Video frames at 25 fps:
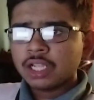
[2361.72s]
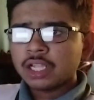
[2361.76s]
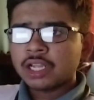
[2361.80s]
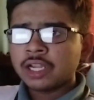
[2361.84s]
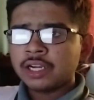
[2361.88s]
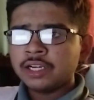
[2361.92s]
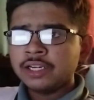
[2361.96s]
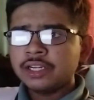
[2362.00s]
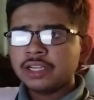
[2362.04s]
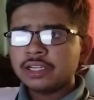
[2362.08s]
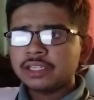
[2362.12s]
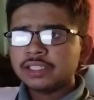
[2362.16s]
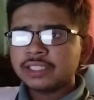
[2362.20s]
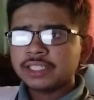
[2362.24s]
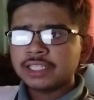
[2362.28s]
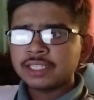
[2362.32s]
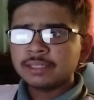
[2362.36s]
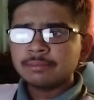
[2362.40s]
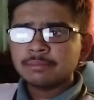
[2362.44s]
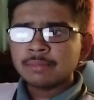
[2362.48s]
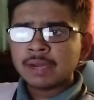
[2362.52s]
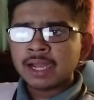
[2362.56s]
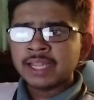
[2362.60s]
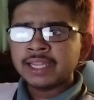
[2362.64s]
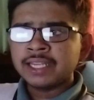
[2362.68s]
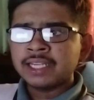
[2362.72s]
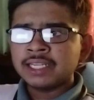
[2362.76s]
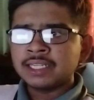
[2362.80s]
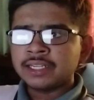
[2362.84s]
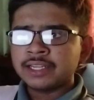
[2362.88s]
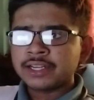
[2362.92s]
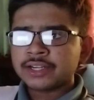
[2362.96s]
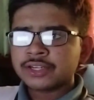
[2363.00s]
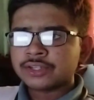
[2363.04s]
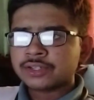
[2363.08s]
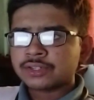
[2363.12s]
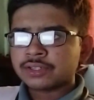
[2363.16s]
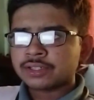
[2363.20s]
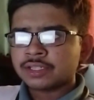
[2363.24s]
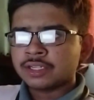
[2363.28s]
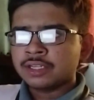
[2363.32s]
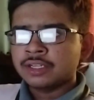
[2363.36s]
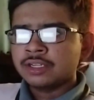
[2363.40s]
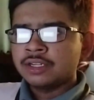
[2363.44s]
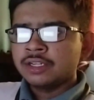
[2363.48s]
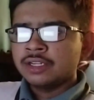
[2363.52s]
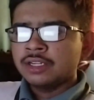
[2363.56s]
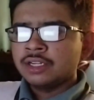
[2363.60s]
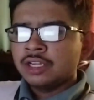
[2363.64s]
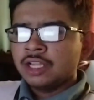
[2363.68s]
conducted by
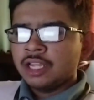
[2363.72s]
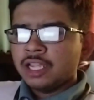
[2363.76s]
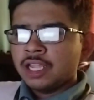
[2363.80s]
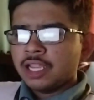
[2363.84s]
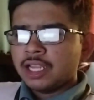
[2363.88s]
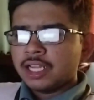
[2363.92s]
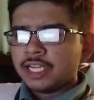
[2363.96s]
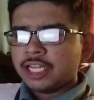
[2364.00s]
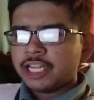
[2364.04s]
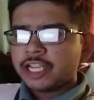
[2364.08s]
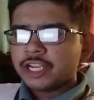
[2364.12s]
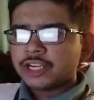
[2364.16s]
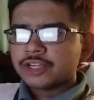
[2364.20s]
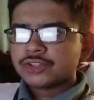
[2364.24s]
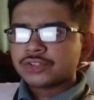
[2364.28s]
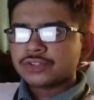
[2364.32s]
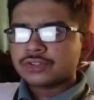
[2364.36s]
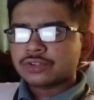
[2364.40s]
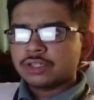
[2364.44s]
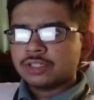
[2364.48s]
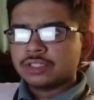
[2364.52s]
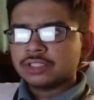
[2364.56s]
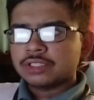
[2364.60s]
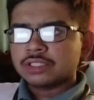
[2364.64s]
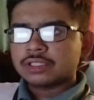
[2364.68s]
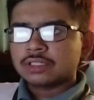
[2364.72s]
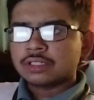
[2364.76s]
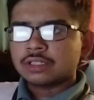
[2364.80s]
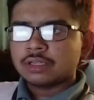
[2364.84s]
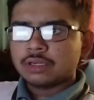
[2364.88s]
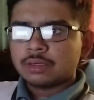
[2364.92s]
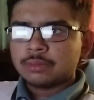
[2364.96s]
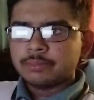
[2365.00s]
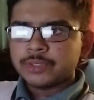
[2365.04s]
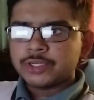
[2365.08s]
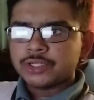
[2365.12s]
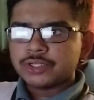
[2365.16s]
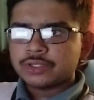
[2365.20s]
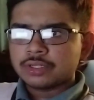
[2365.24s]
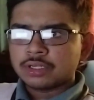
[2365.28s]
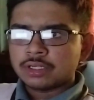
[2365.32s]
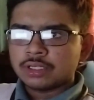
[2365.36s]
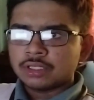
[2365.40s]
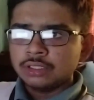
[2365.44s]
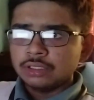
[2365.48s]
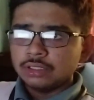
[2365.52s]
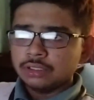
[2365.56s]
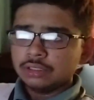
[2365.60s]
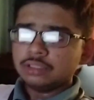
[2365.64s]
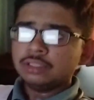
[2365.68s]
elections
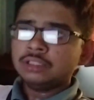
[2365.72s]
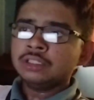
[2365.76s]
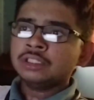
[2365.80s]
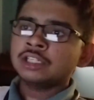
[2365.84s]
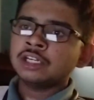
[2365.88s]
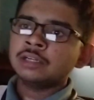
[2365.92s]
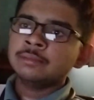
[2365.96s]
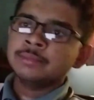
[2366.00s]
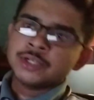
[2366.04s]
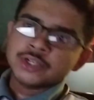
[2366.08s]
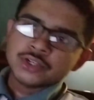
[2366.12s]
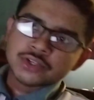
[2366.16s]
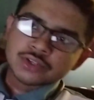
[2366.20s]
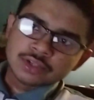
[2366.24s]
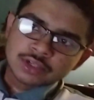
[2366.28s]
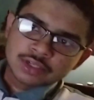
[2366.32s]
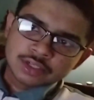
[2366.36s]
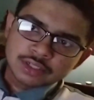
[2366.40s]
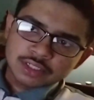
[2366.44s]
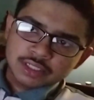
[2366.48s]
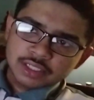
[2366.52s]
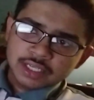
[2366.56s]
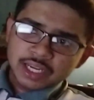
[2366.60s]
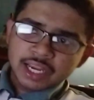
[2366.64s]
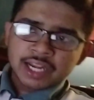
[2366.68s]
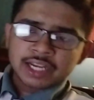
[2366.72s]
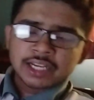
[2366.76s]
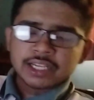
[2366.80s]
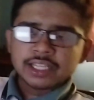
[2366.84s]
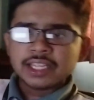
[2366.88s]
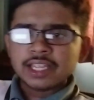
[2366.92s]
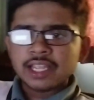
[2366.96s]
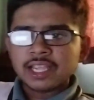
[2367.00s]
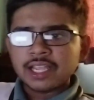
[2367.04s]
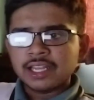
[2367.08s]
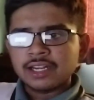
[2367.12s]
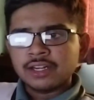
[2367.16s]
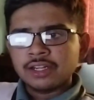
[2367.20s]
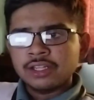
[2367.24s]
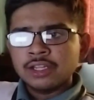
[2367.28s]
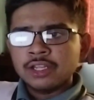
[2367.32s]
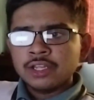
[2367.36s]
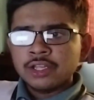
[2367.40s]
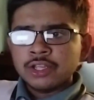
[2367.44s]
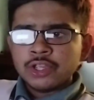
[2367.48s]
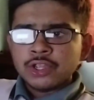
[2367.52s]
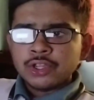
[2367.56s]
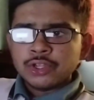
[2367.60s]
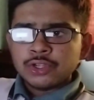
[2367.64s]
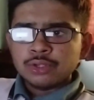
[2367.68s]
commissions and can
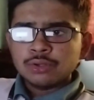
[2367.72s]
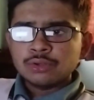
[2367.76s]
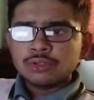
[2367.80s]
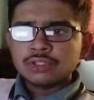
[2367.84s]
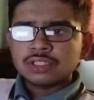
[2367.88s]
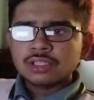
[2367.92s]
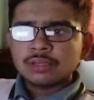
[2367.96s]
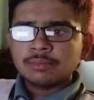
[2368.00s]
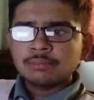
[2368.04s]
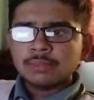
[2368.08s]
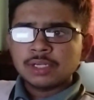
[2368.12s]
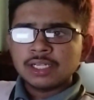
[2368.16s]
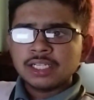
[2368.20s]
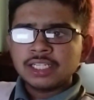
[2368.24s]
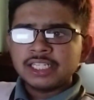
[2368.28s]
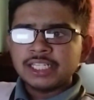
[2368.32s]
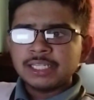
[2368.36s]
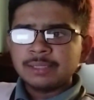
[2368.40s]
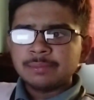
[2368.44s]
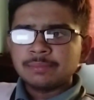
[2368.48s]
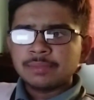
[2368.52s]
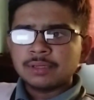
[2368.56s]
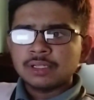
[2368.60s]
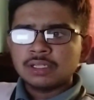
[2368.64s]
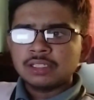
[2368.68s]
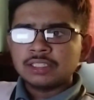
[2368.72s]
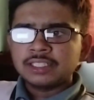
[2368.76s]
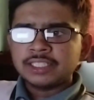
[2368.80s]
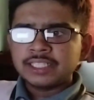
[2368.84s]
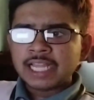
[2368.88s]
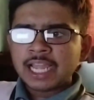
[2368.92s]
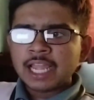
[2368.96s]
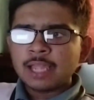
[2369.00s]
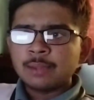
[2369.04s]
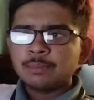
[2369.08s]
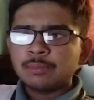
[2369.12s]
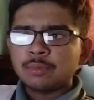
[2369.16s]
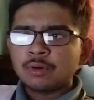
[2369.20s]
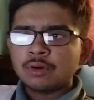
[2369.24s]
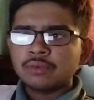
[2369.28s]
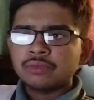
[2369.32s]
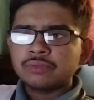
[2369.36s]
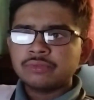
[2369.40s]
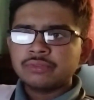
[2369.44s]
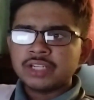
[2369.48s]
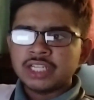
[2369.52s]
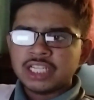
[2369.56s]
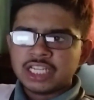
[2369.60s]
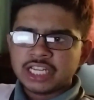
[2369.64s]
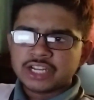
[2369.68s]
use a multiple type
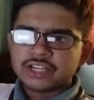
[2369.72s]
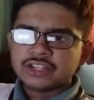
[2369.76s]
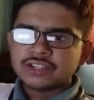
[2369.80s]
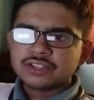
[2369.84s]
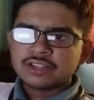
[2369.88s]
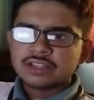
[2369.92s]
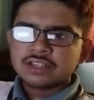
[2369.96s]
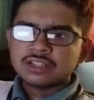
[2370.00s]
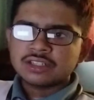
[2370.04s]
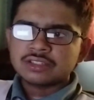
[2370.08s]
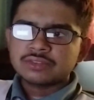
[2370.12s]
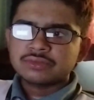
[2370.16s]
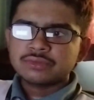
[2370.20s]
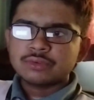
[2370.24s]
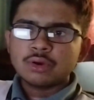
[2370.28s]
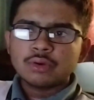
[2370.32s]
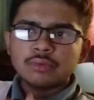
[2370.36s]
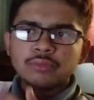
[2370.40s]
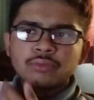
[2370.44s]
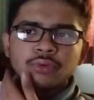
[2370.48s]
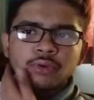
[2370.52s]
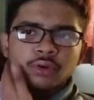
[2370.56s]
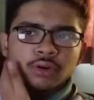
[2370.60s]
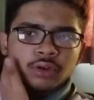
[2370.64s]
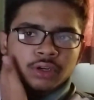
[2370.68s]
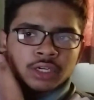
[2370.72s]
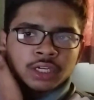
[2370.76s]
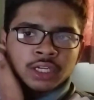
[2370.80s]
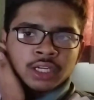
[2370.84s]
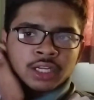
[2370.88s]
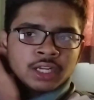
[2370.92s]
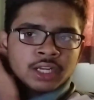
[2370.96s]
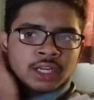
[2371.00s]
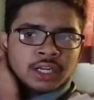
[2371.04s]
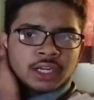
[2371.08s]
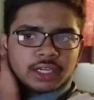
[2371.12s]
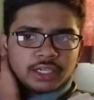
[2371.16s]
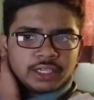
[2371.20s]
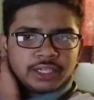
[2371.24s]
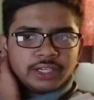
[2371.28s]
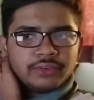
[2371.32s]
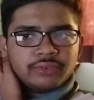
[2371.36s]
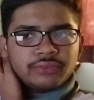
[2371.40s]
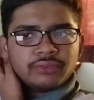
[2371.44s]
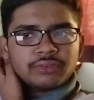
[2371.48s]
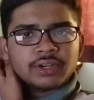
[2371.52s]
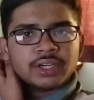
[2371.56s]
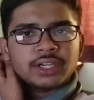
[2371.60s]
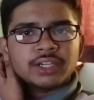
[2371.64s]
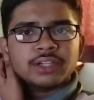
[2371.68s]
of elections for
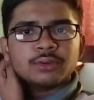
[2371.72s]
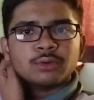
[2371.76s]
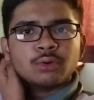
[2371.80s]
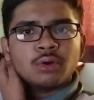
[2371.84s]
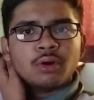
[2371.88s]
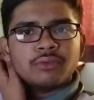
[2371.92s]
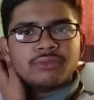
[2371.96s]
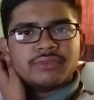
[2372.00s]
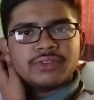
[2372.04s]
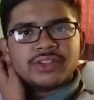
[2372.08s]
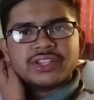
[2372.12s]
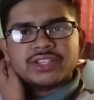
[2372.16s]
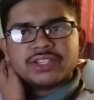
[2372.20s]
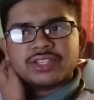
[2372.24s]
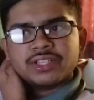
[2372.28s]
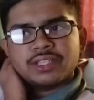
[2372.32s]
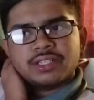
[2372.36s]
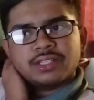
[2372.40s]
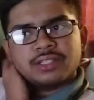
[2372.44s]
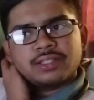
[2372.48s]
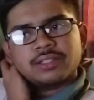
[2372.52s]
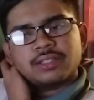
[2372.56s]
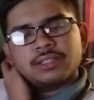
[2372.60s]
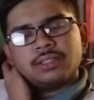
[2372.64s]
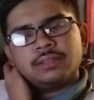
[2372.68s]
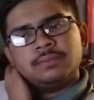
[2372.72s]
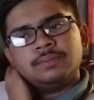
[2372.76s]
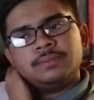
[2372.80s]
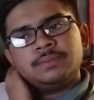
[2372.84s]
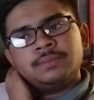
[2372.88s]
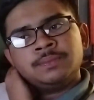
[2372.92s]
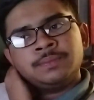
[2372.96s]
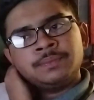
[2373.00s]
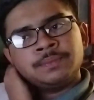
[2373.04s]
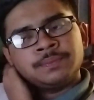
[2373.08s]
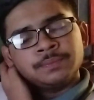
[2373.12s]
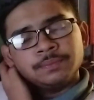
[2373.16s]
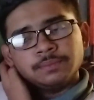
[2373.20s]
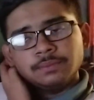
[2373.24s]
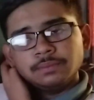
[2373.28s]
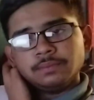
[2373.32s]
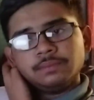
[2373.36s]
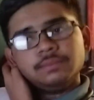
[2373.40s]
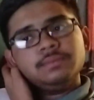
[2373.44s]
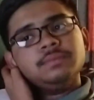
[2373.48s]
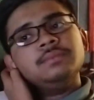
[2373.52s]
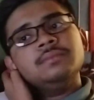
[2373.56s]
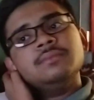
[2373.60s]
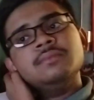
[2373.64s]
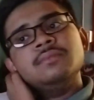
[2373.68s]
different offices.
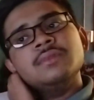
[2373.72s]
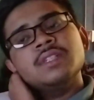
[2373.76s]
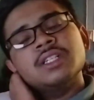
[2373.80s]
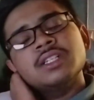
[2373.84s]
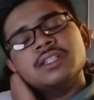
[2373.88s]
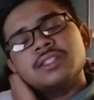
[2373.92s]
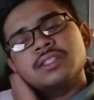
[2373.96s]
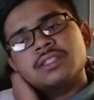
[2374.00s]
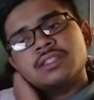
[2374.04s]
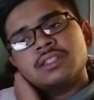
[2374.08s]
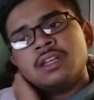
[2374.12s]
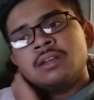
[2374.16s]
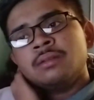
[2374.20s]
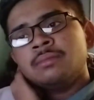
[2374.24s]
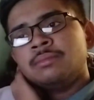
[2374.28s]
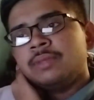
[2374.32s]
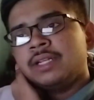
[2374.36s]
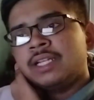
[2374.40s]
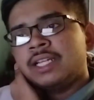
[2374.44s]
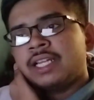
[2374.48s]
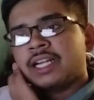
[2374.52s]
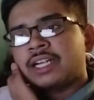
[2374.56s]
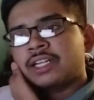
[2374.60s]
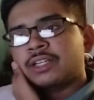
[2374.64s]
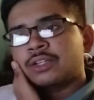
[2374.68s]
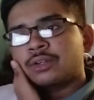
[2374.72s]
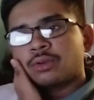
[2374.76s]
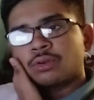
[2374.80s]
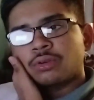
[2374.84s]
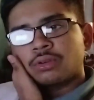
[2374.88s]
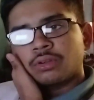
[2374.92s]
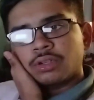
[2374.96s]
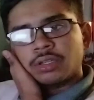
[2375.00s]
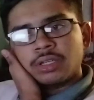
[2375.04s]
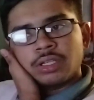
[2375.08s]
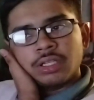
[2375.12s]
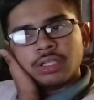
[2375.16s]
Some electoral